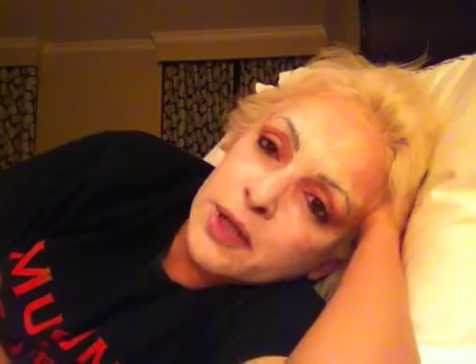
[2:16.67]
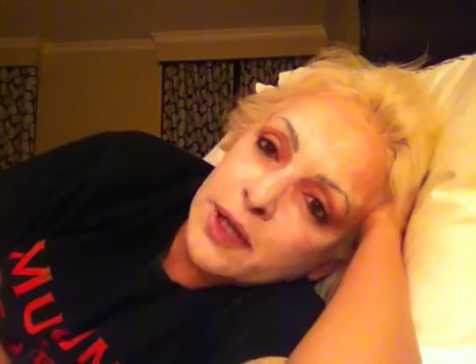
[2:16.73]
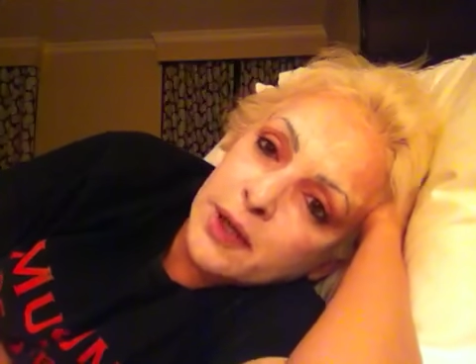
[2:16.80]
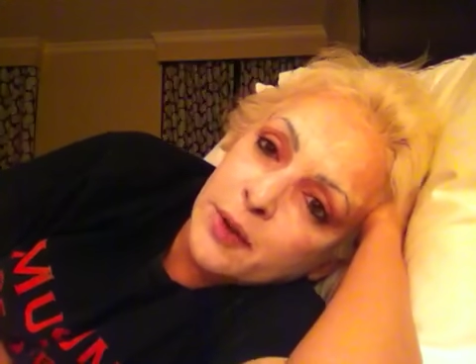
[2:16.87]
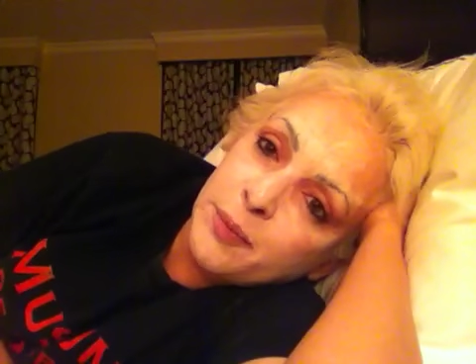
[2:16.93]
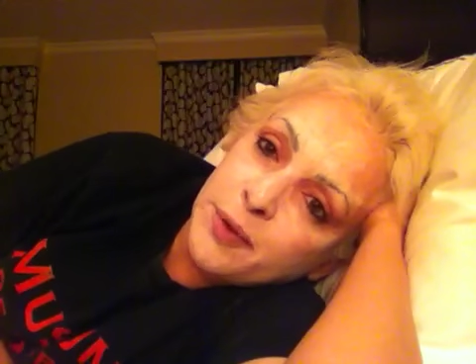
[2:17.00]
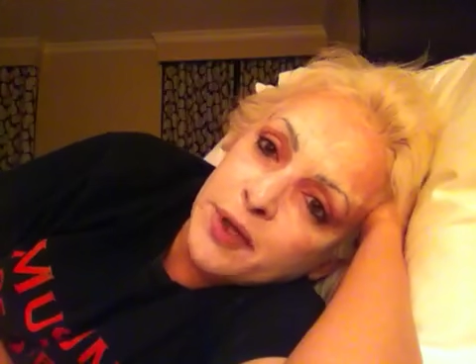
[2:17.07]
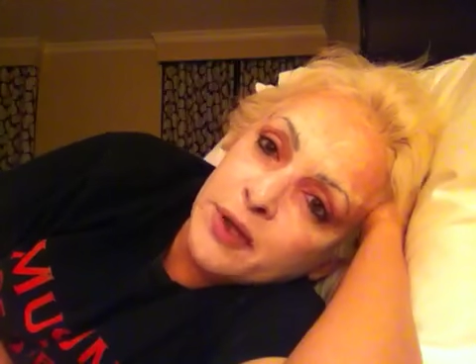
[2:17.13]
I
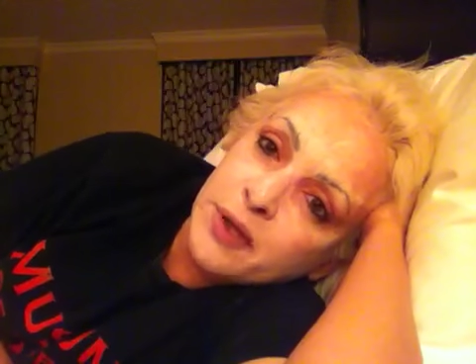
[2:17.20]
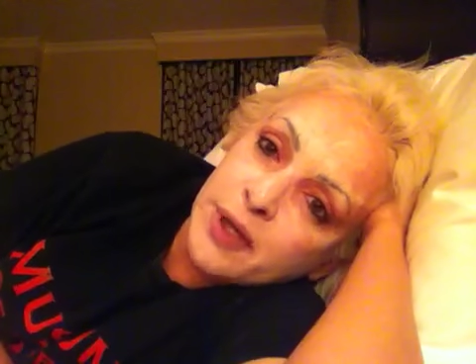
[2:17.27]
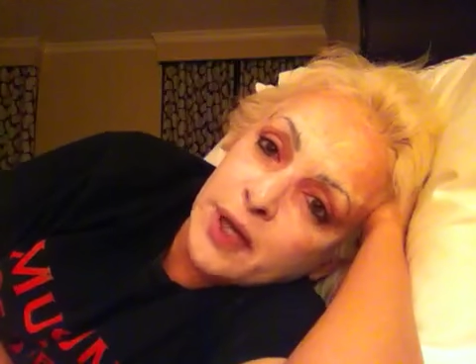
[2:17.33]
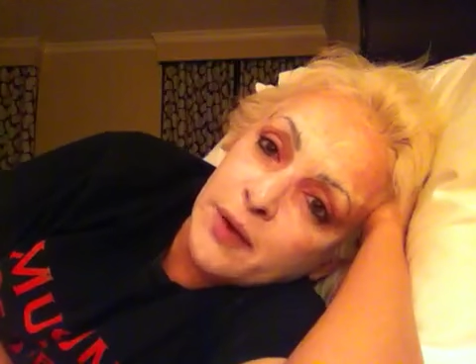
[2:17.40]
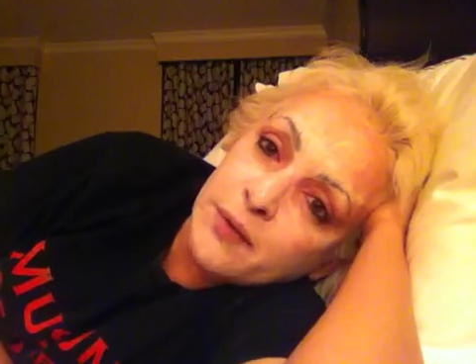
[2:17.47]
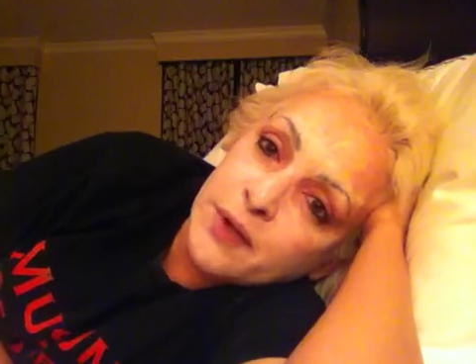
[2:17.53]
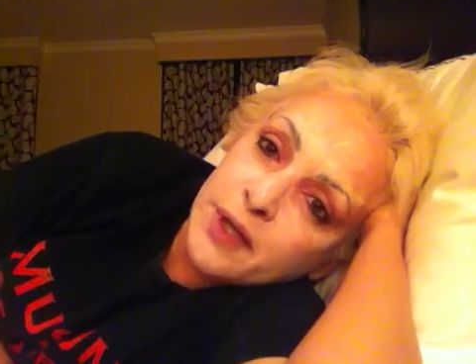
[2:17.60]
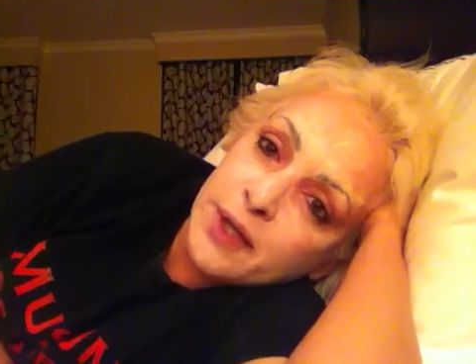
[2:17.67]
hope you don't
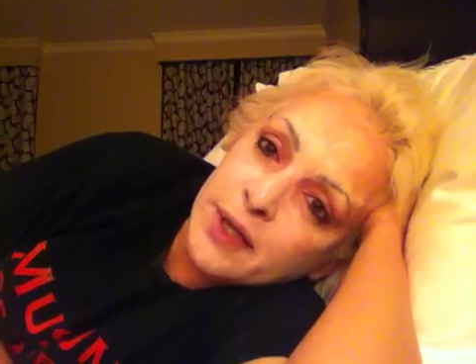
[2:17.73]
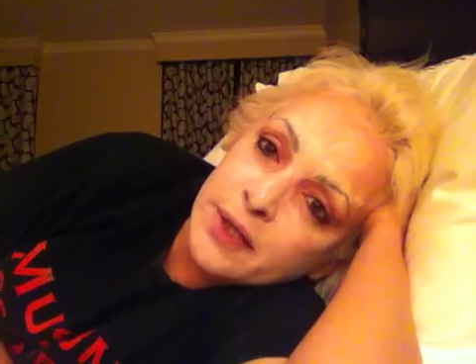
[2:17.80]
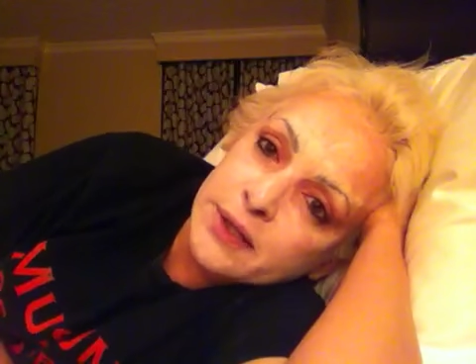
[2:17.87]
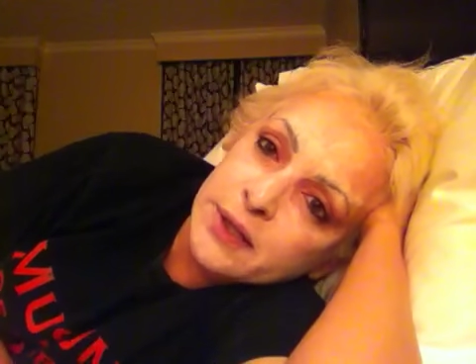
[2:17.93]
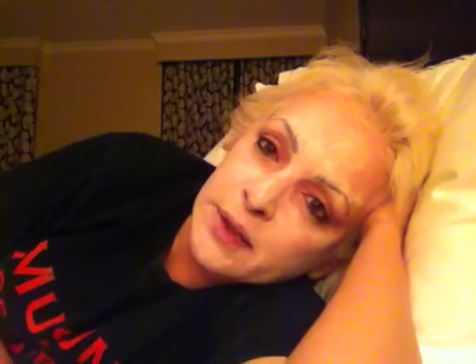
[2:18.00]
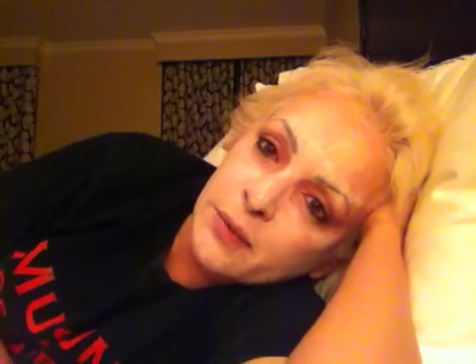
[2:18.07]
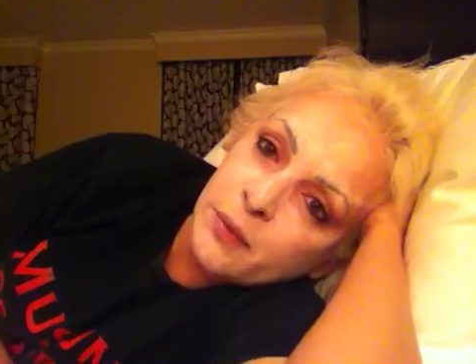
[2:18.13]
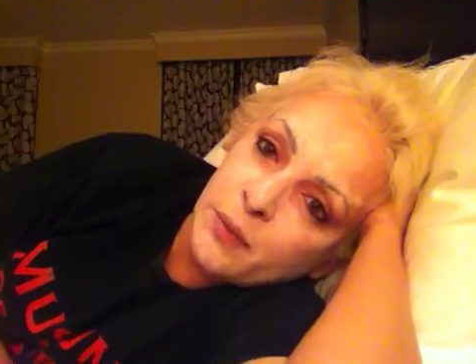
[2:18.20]
have like
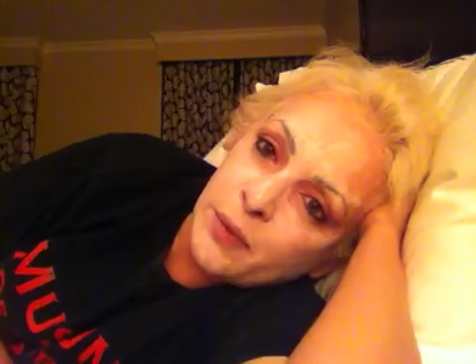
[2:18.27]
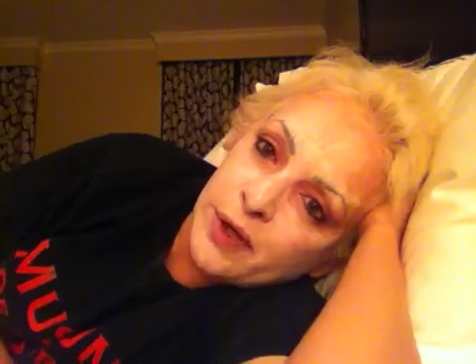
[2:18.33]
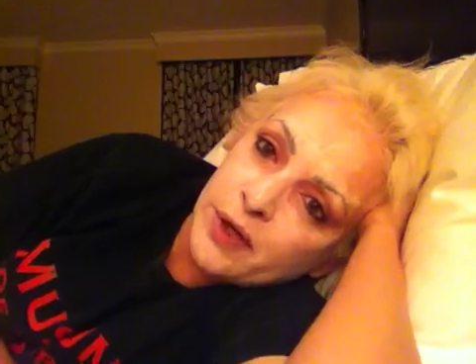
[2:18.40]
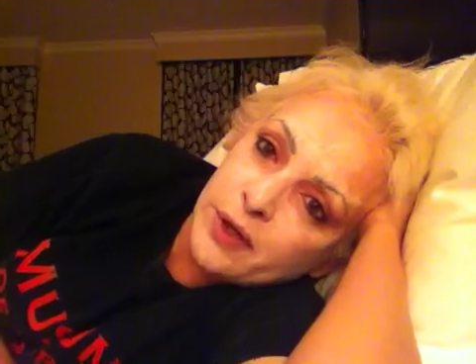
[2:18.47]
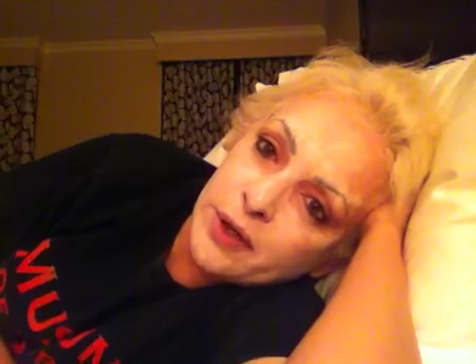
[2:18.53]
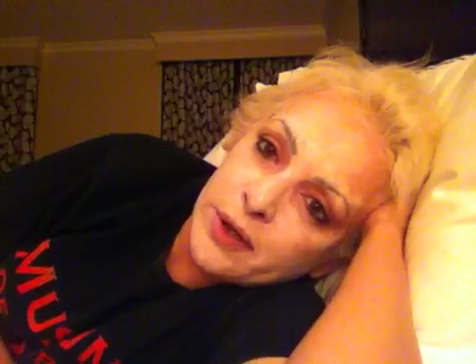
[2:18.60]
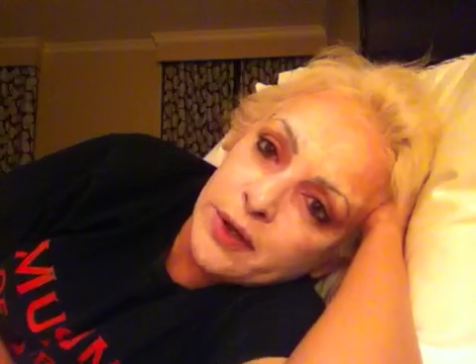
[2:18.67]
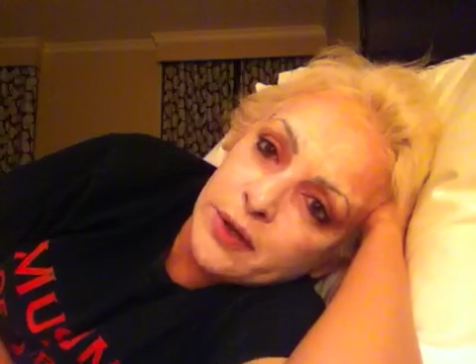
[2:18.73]
some
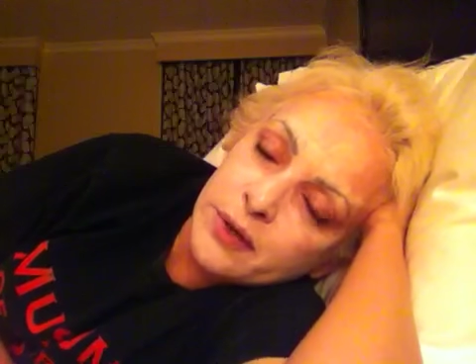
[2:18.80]
weird